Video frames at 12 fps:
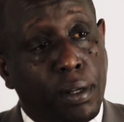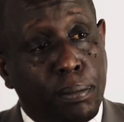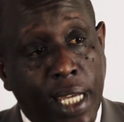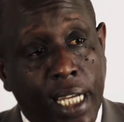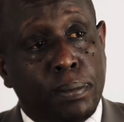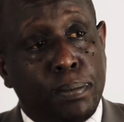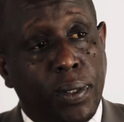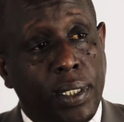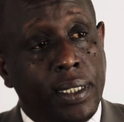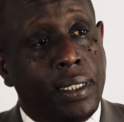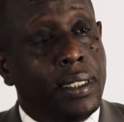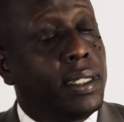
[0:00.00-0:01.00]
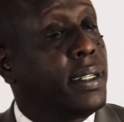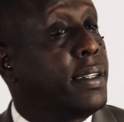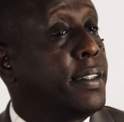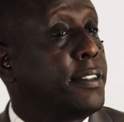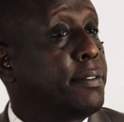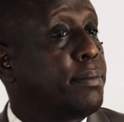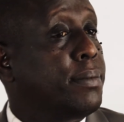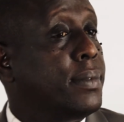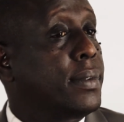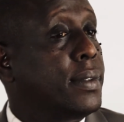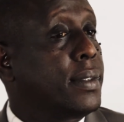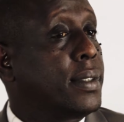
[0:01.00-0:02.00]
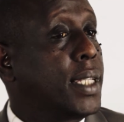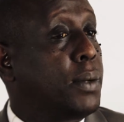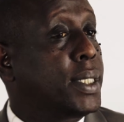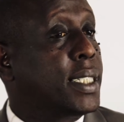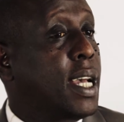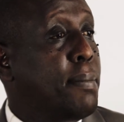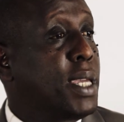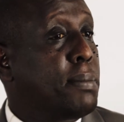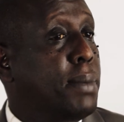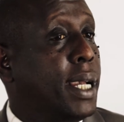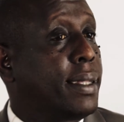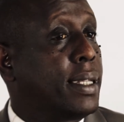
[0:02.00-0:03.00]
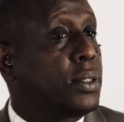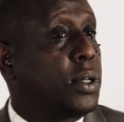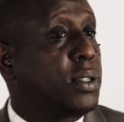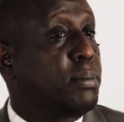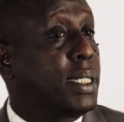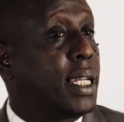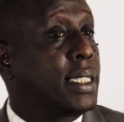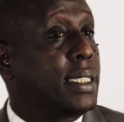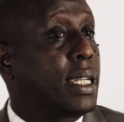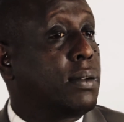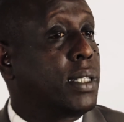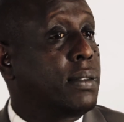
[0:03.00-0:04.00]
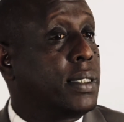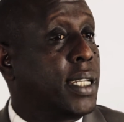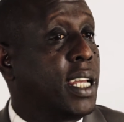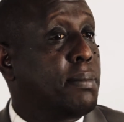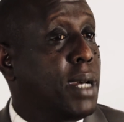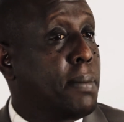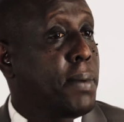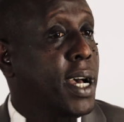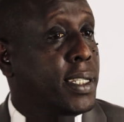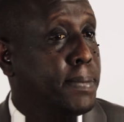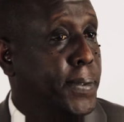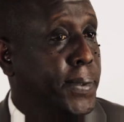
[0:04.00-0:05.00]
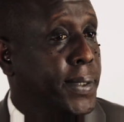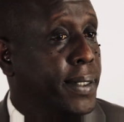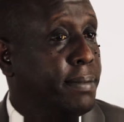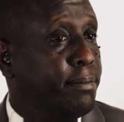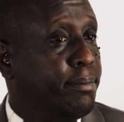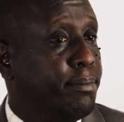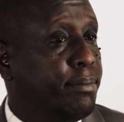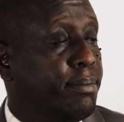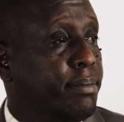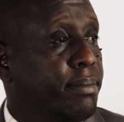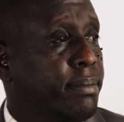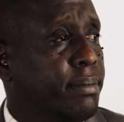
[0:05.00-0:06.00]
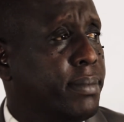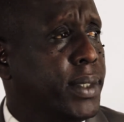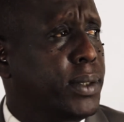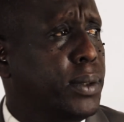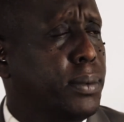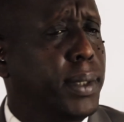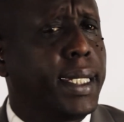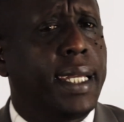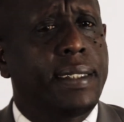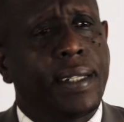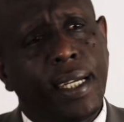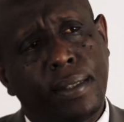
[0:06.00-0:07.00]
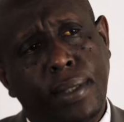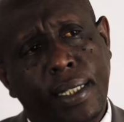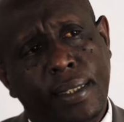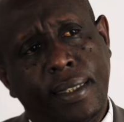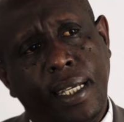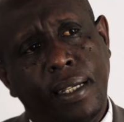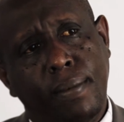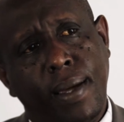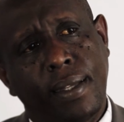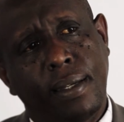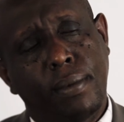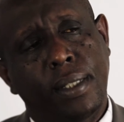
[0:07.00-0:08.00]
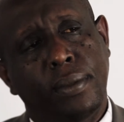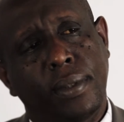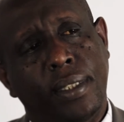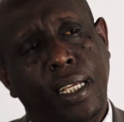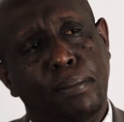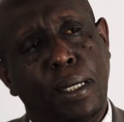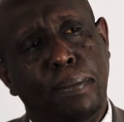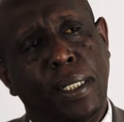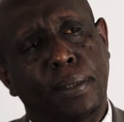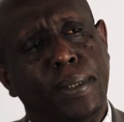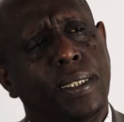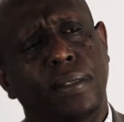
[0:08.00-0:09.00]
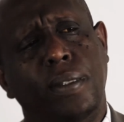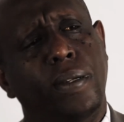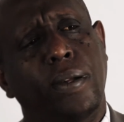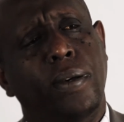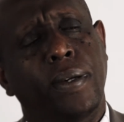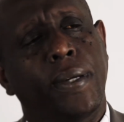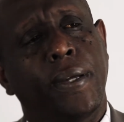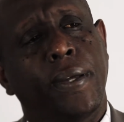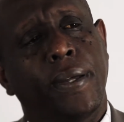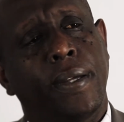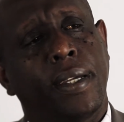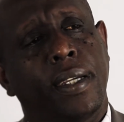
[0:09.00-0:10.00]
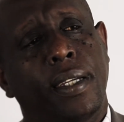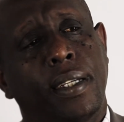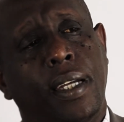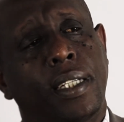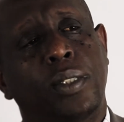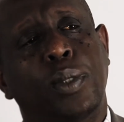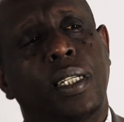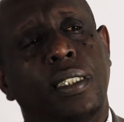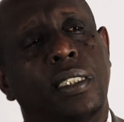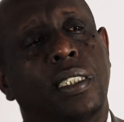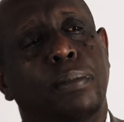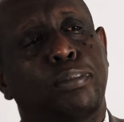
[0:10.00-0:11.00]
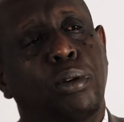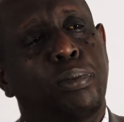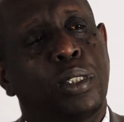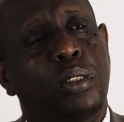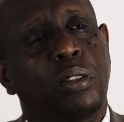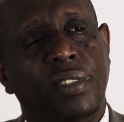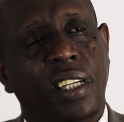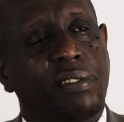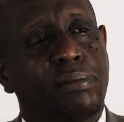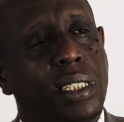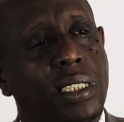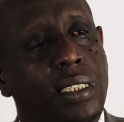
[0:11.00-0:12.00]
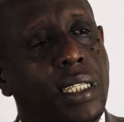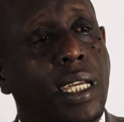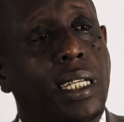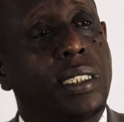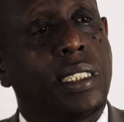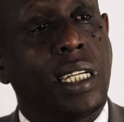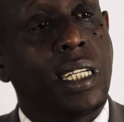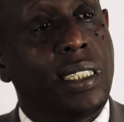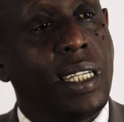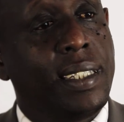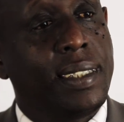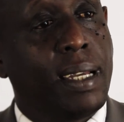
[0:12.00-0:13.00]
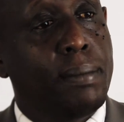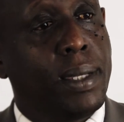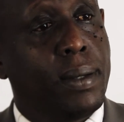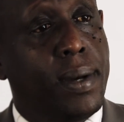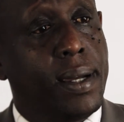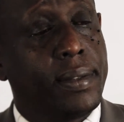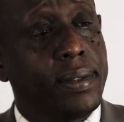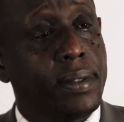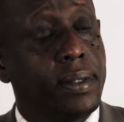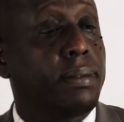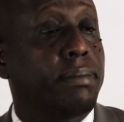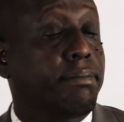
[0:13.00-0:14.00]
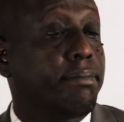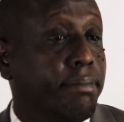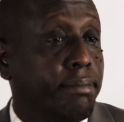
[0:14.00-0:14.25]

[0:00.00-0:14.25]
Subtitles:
from that point, I was coming back, they told me that they're gonna retain my passport. So when I tried to understand why they want to retain my passport, I said, no. Actually, this is a property of government. They can take it anytime they want. So,